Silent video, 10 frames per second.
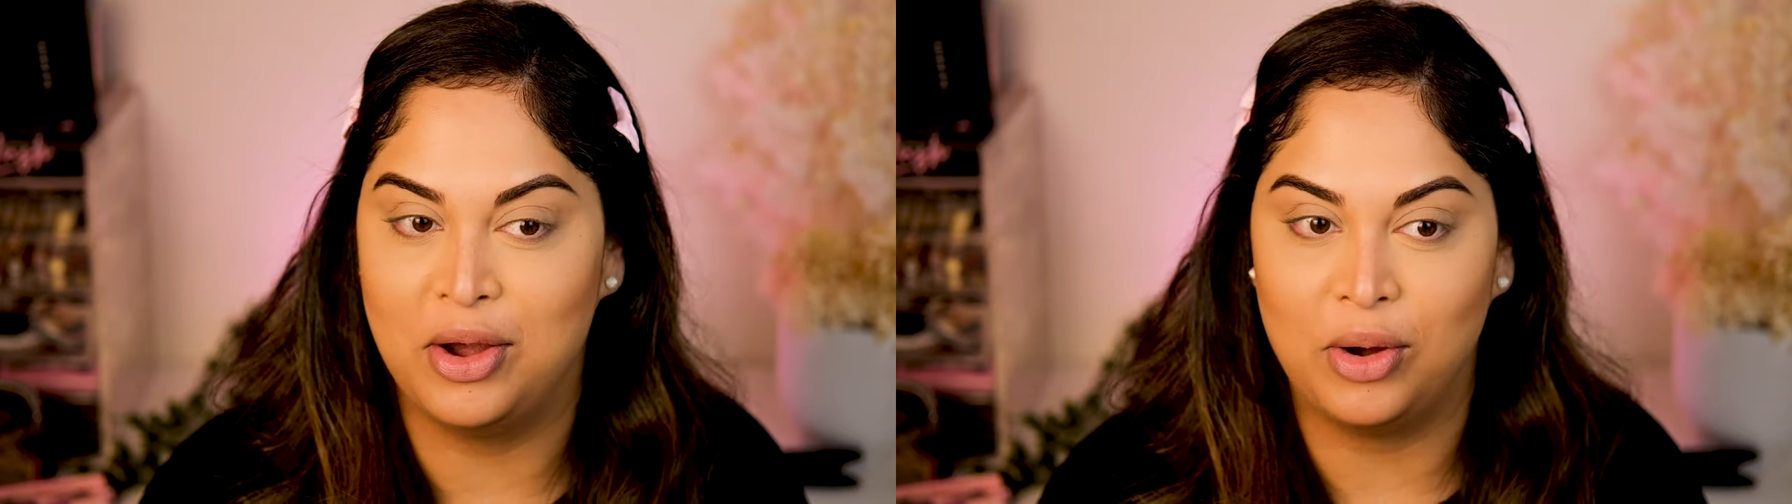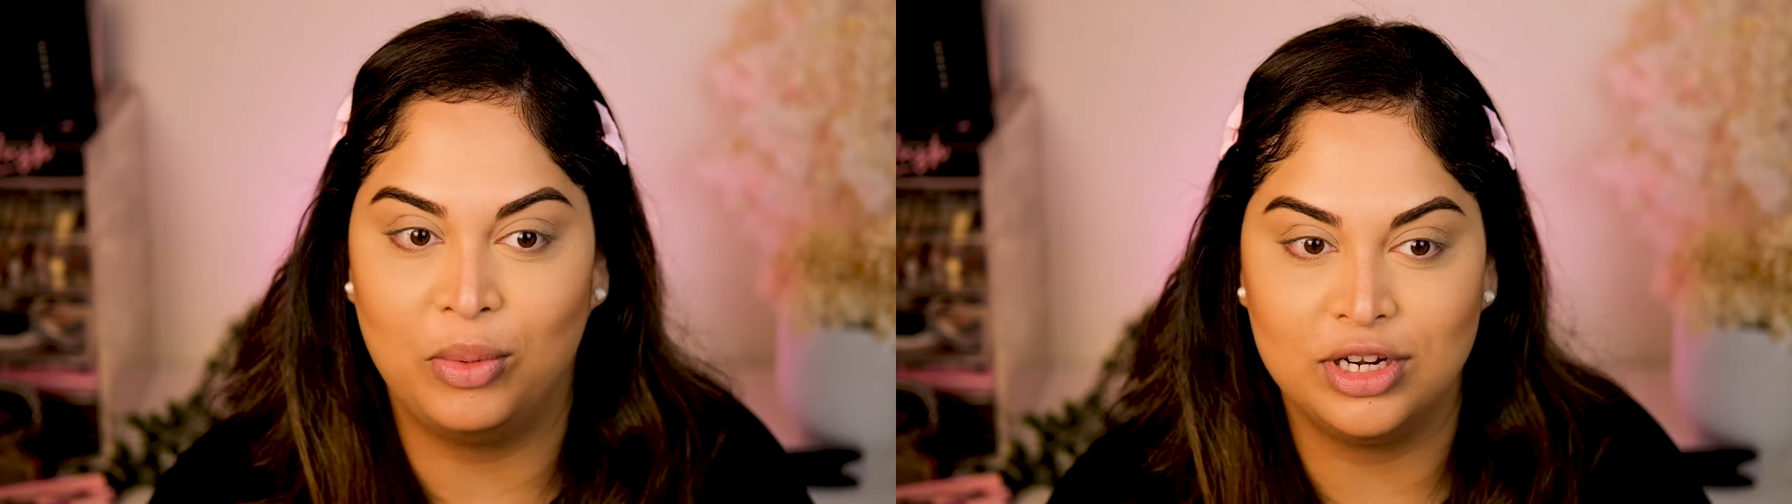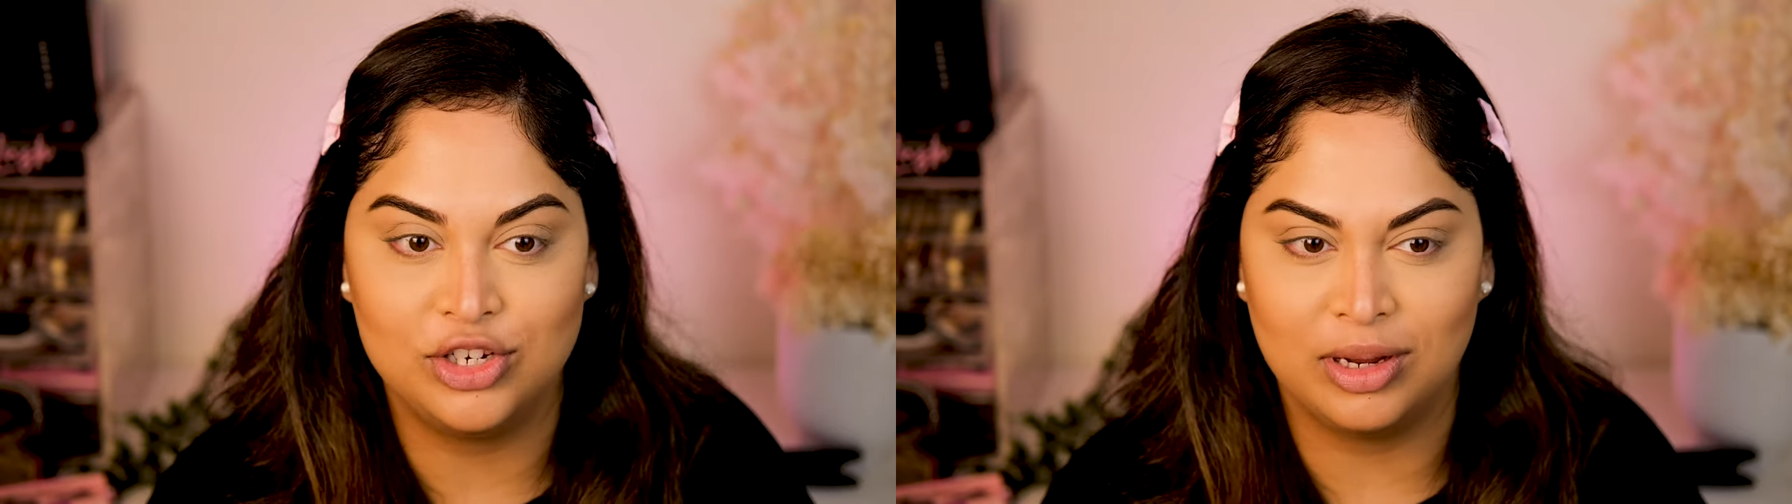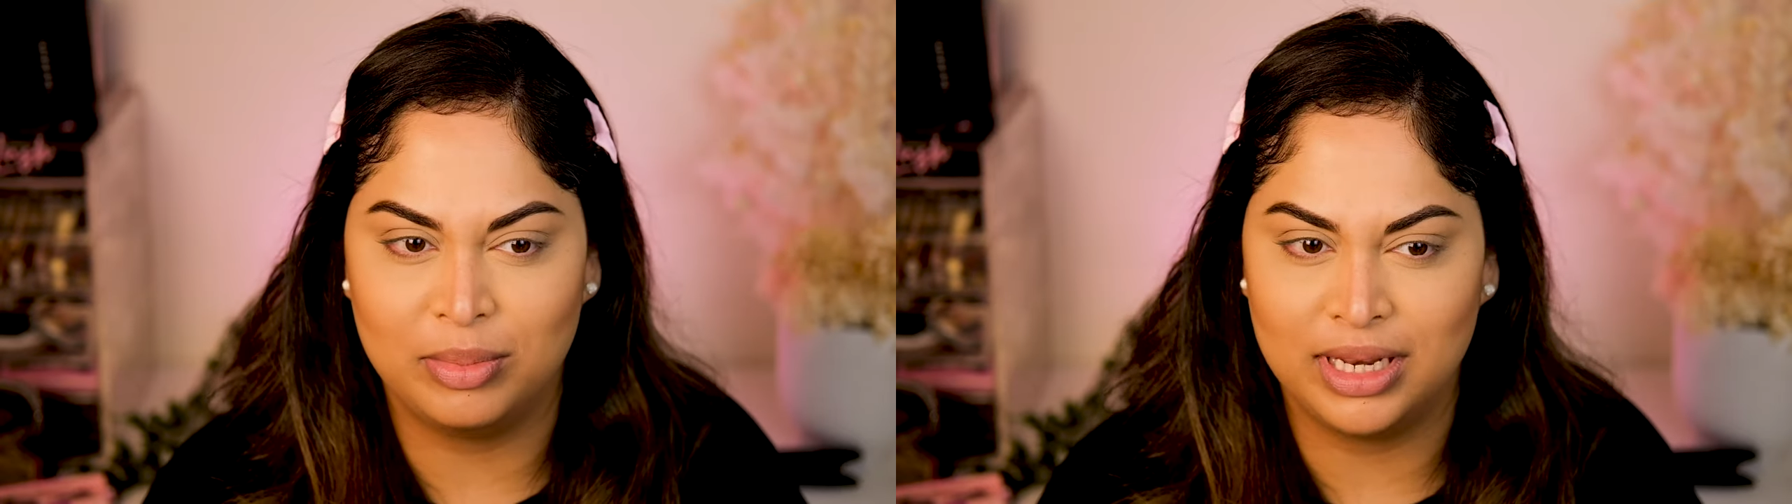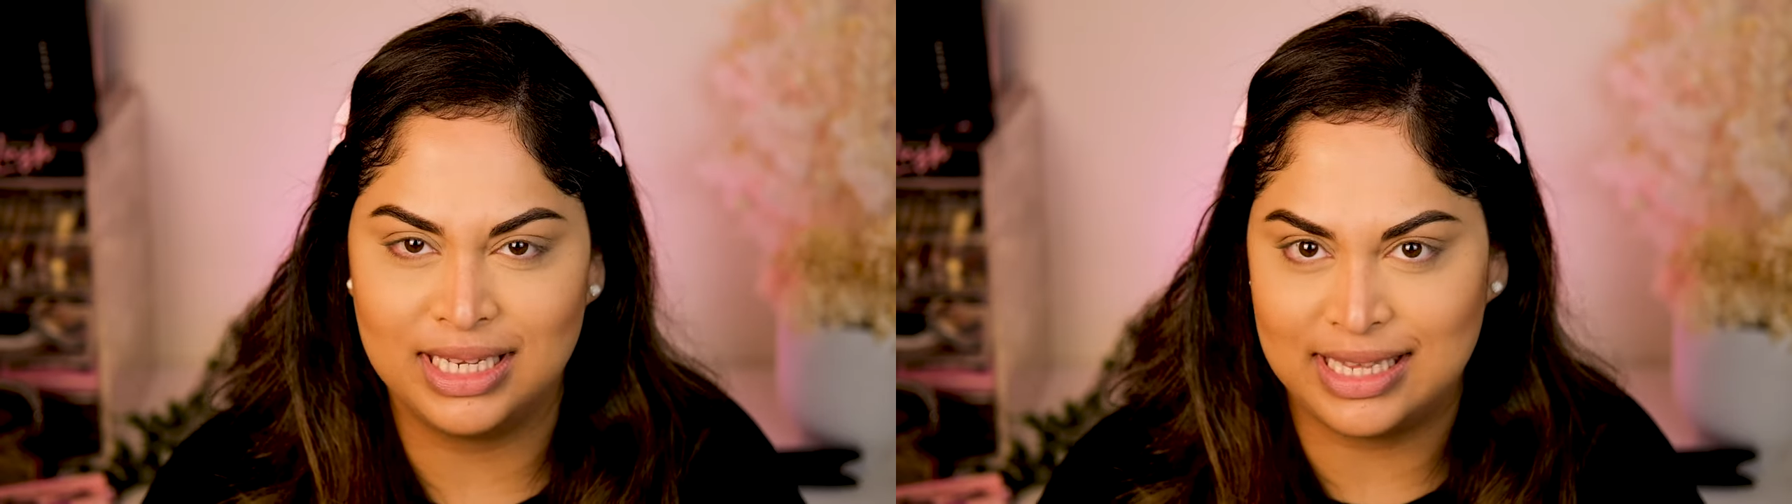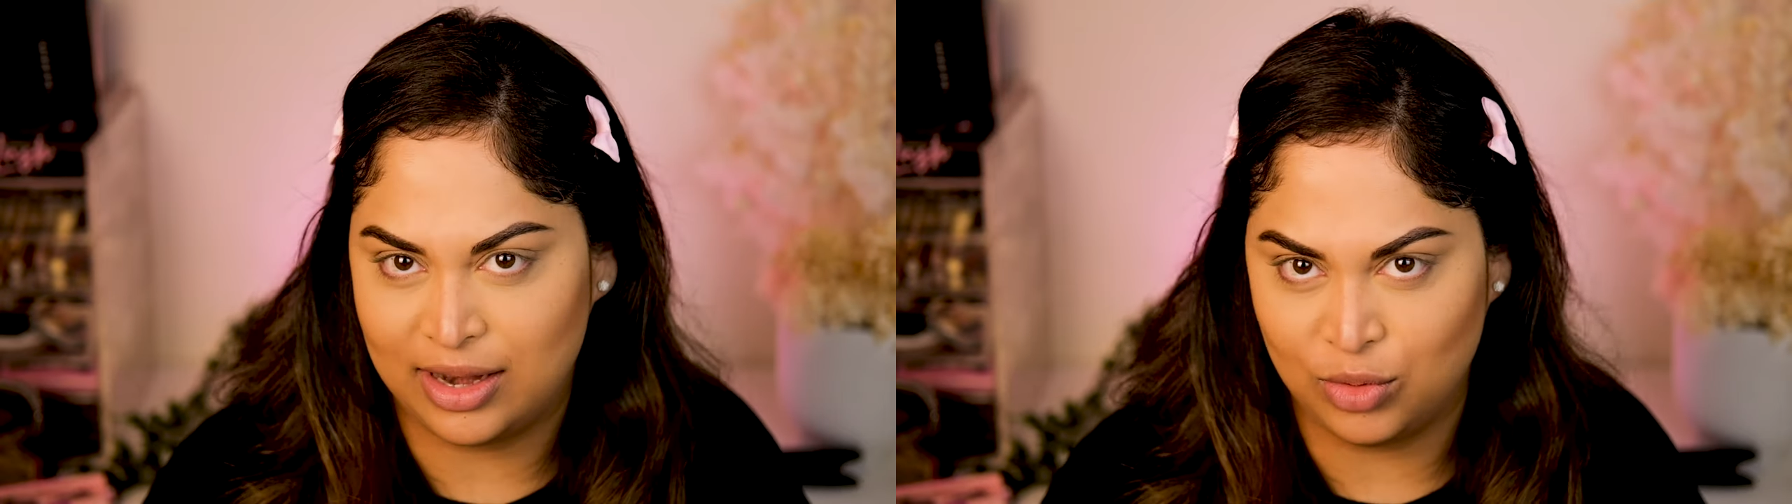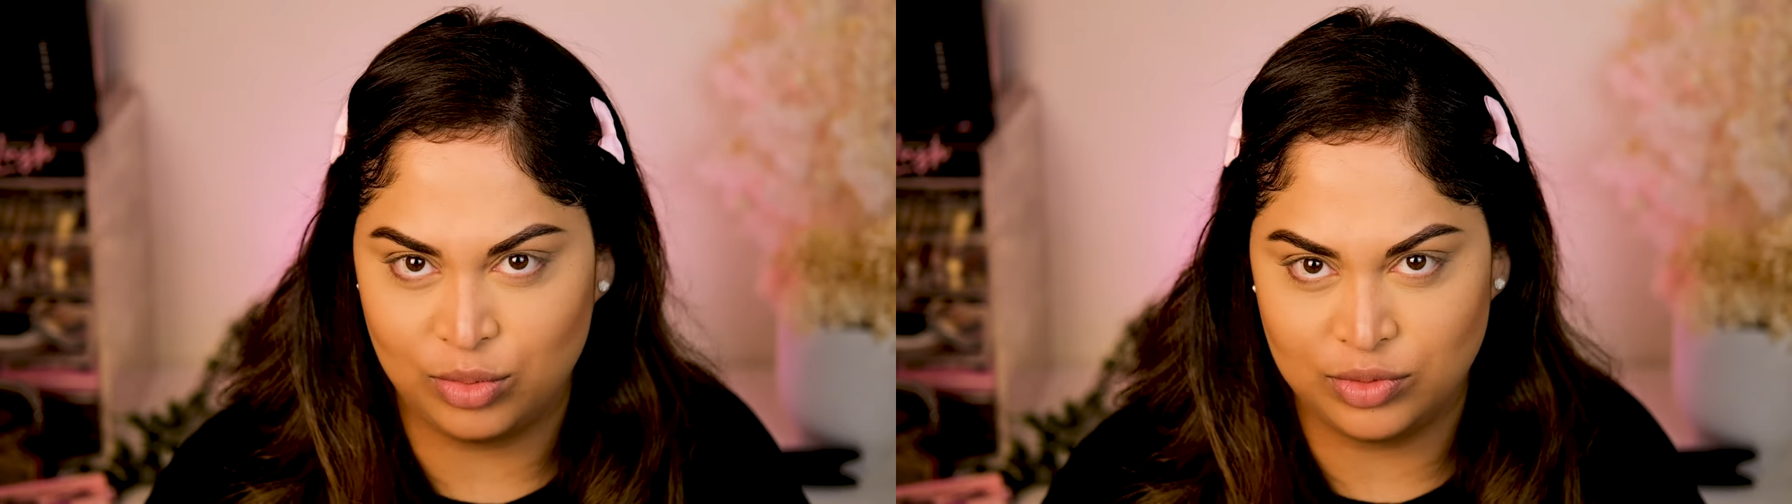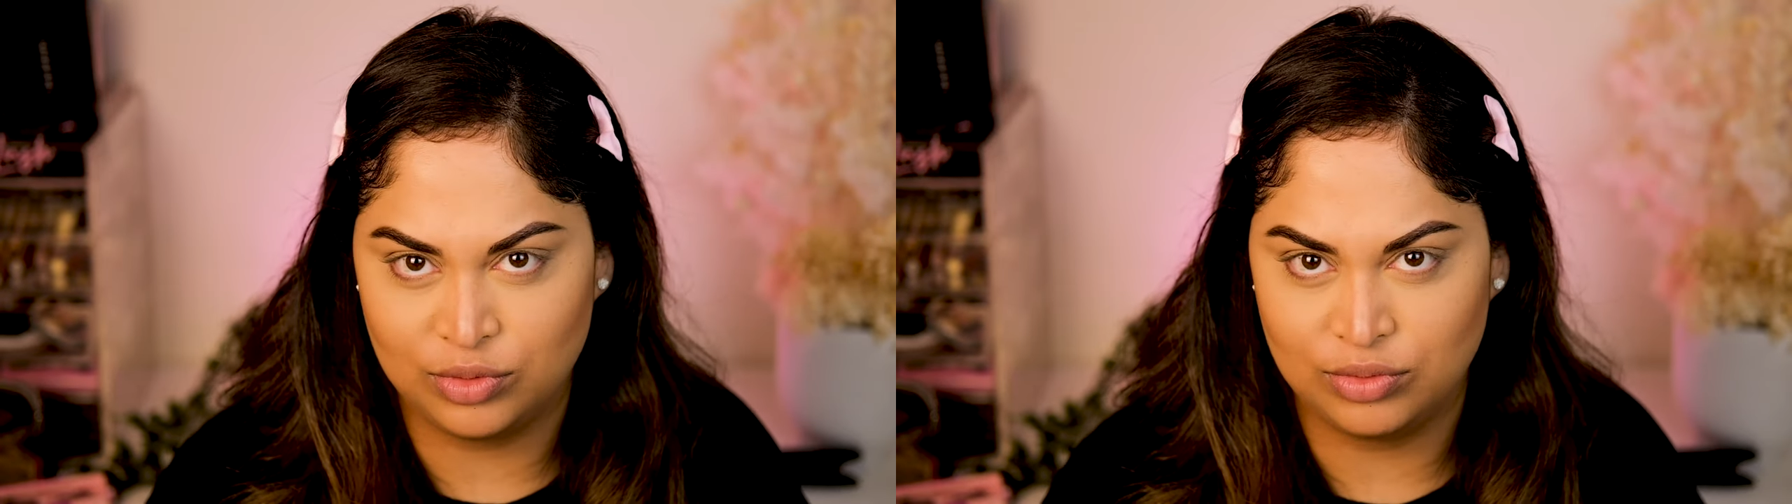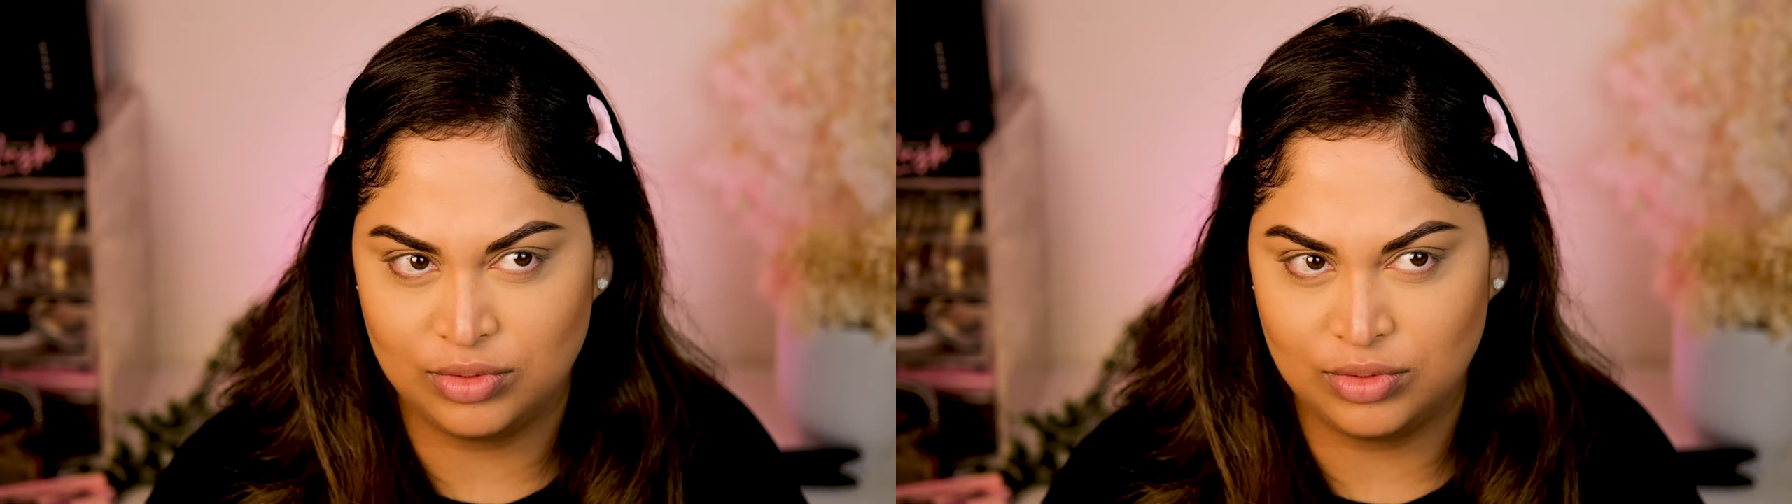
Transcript: are watching, but is that normal?